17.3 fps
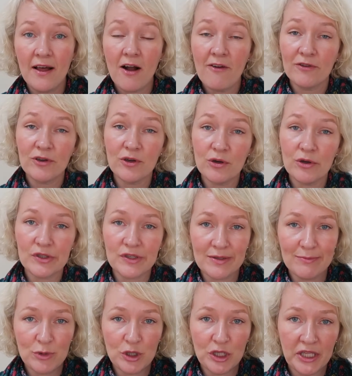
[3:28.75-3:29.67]
of course
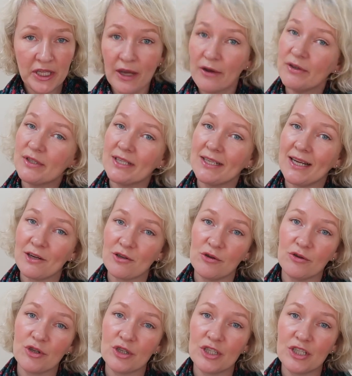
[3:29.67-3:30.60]
the money goes to
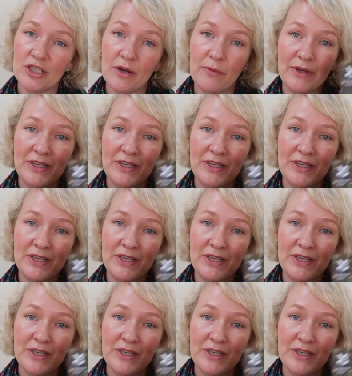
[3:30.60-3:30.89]
National Trust,